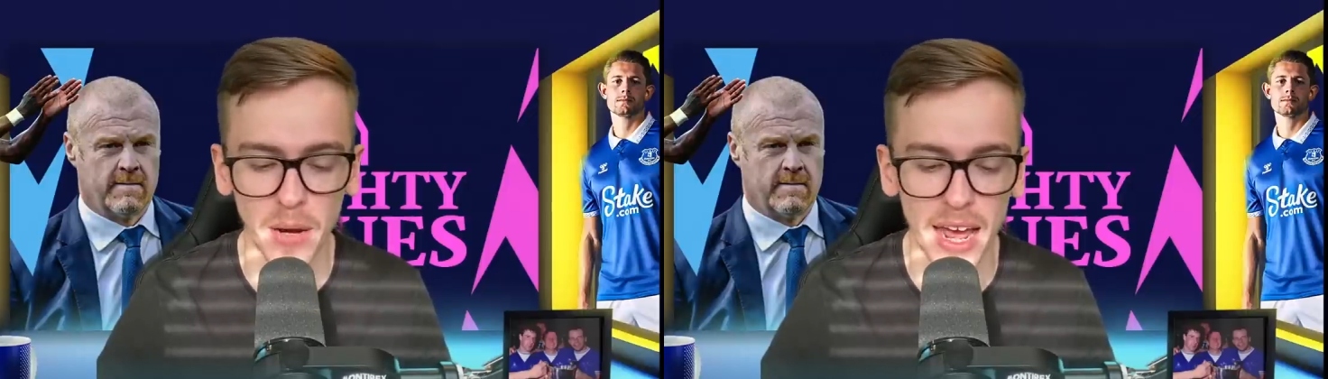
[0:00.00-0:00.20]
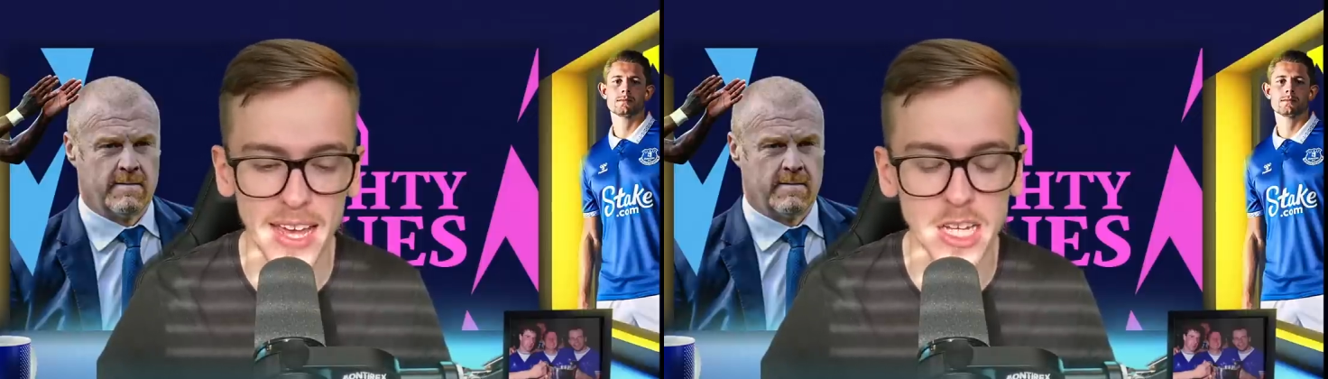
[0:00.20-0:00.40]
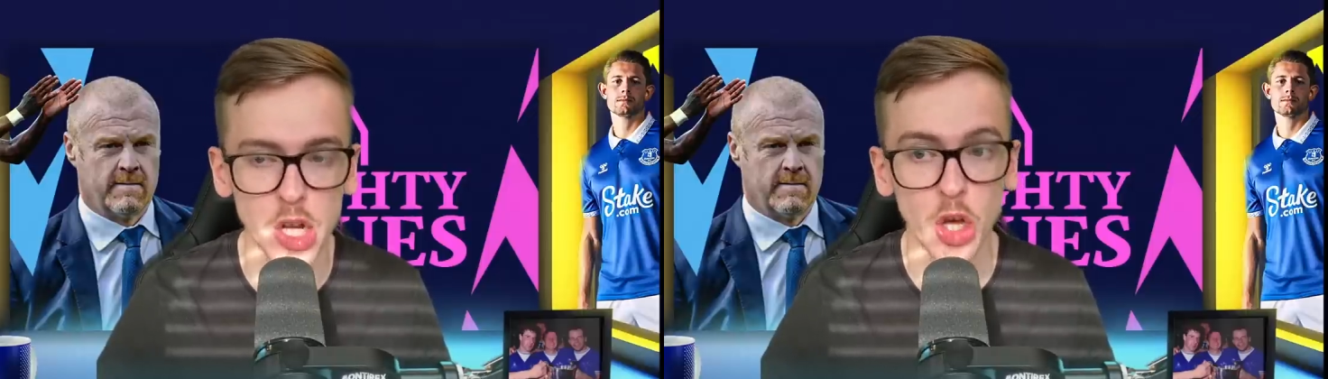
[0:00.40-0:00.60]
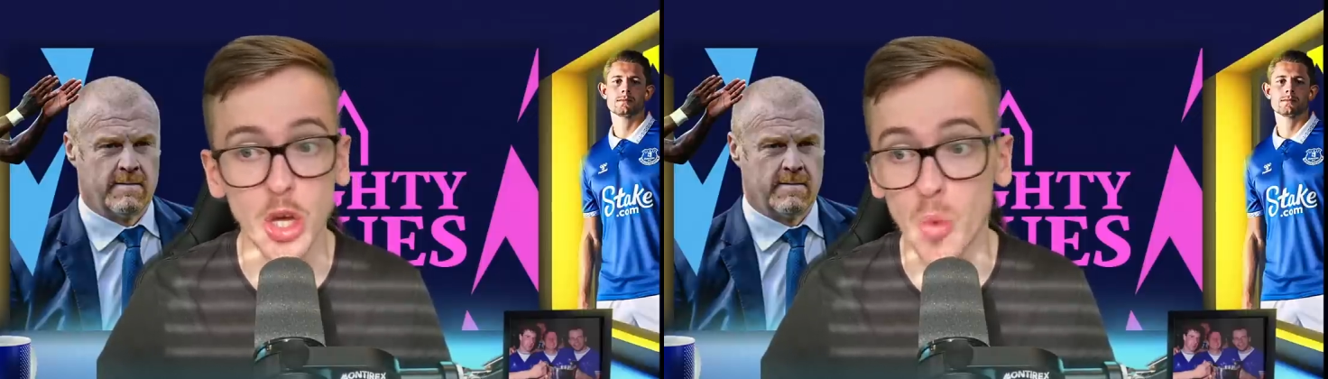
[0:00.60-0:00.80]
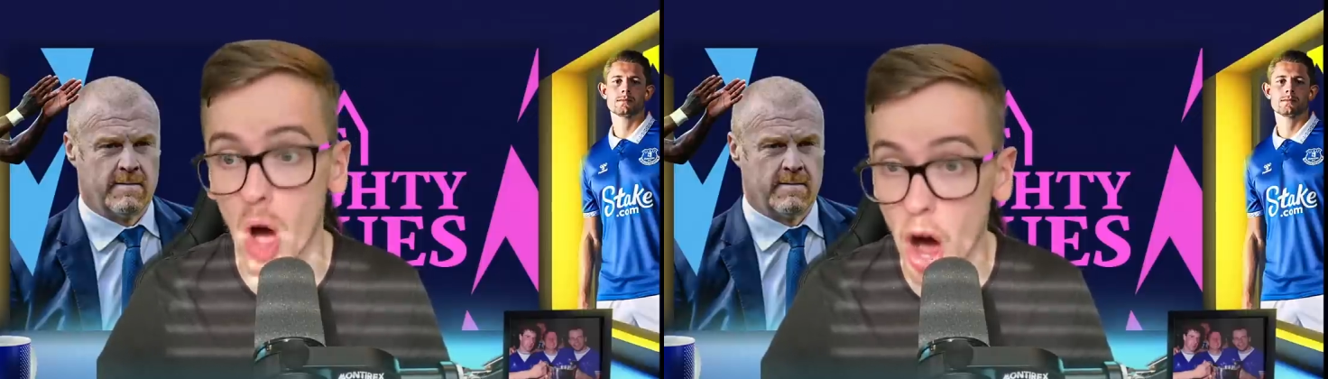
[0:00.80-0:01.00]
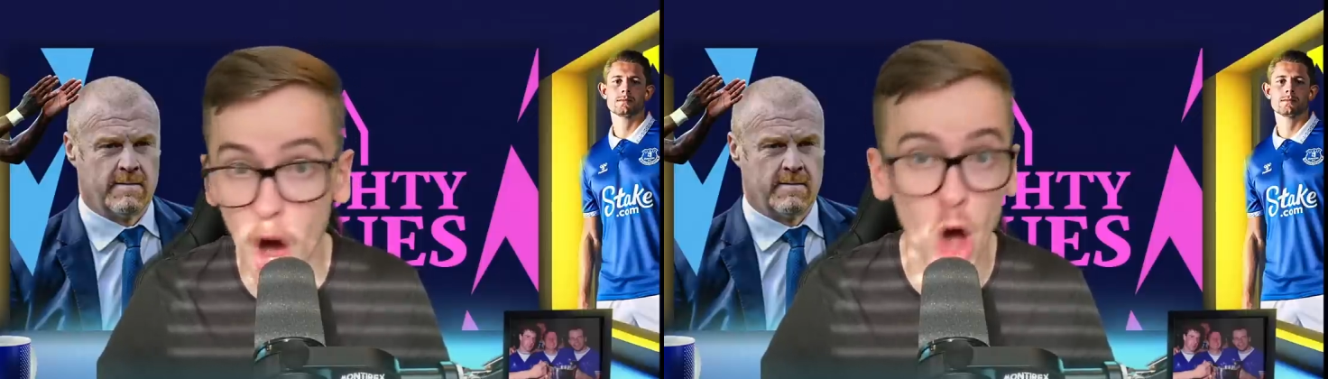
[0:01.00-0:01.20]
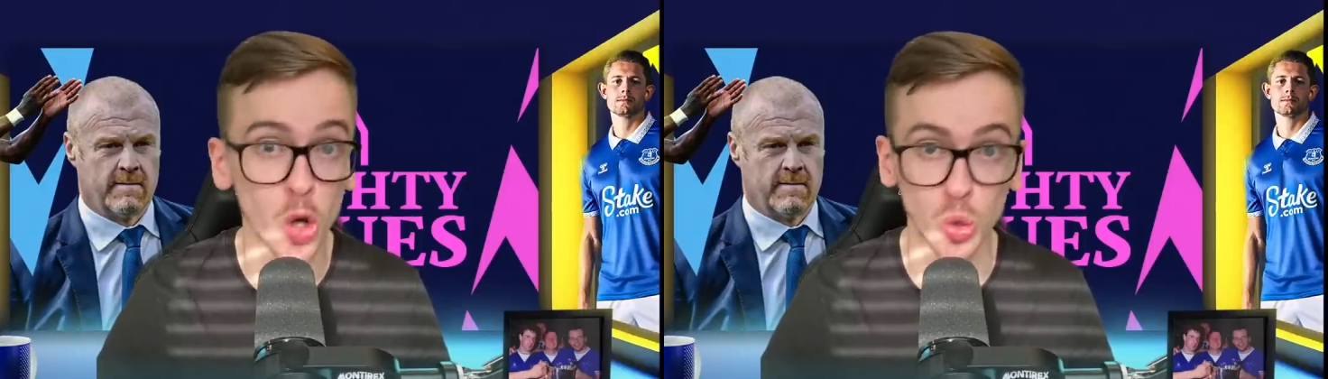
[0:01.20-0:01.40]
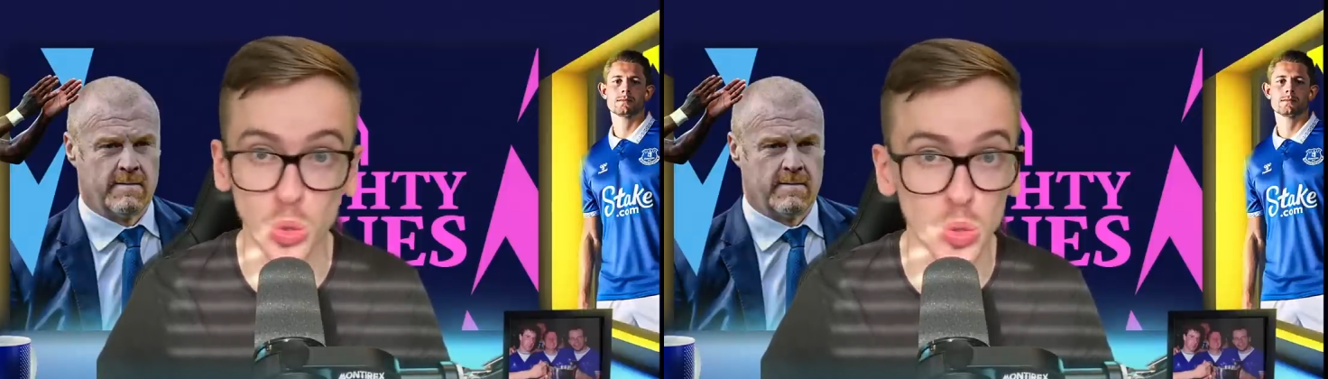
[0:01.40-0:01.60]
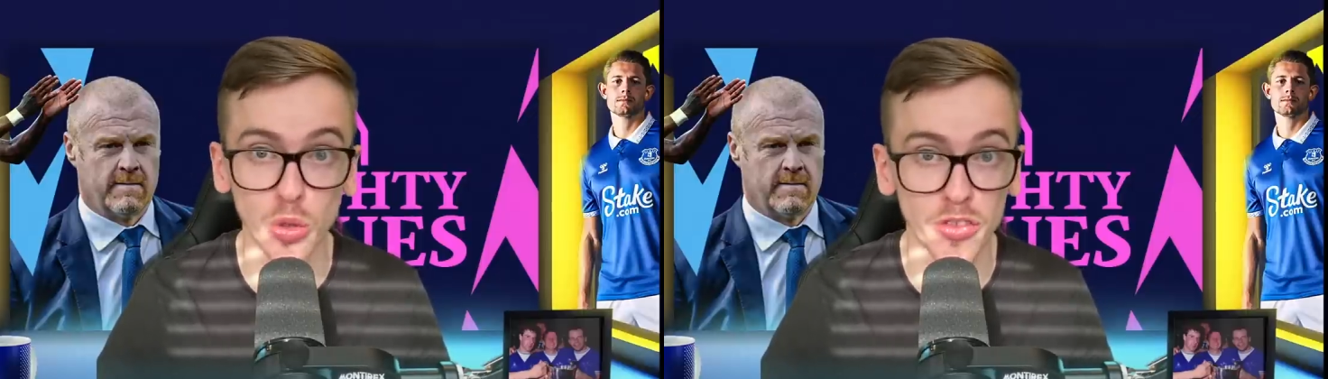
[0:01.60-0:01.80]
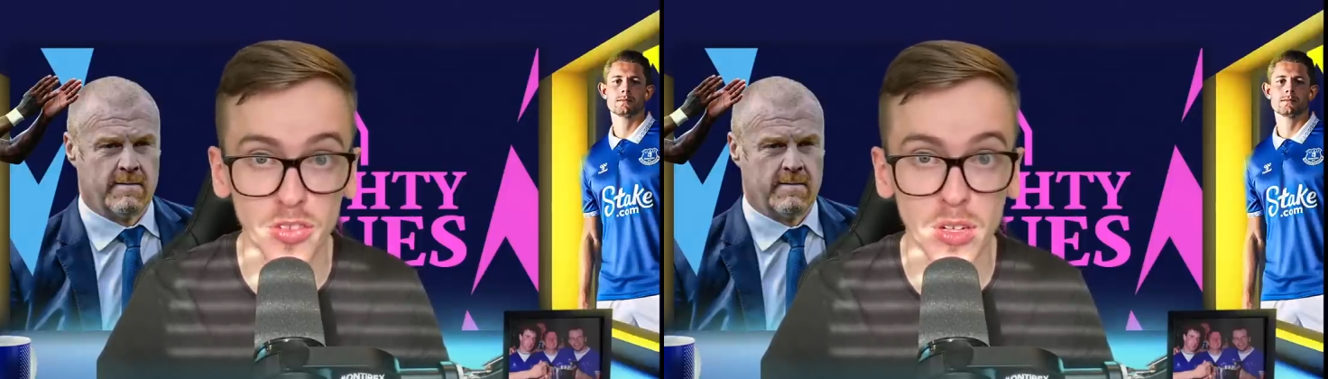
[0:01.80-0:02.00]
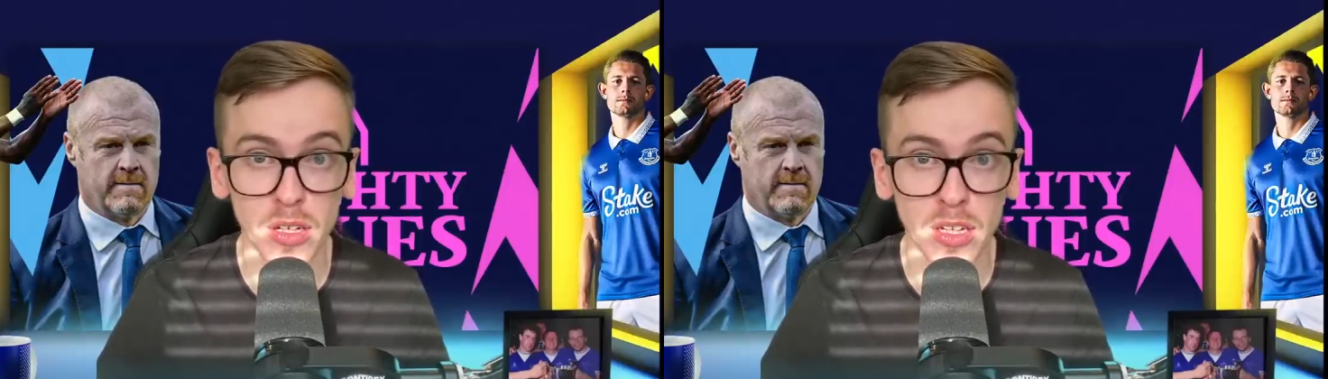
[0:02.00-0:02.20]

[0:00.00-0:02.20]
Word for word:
Speaker 1: players who aren't good enough.